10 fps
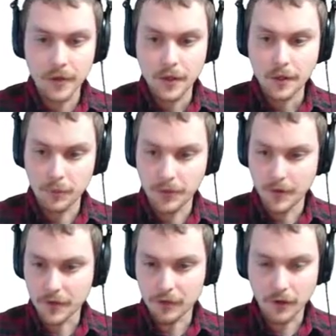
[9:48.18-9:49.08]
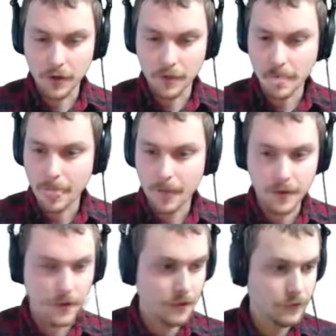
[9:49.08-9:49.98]
of the redirect URI.
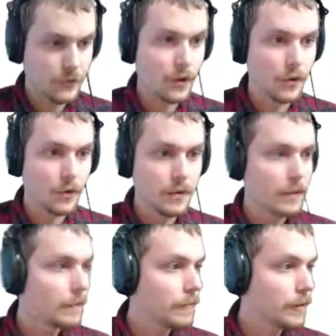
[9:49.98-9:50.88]
Uh, so what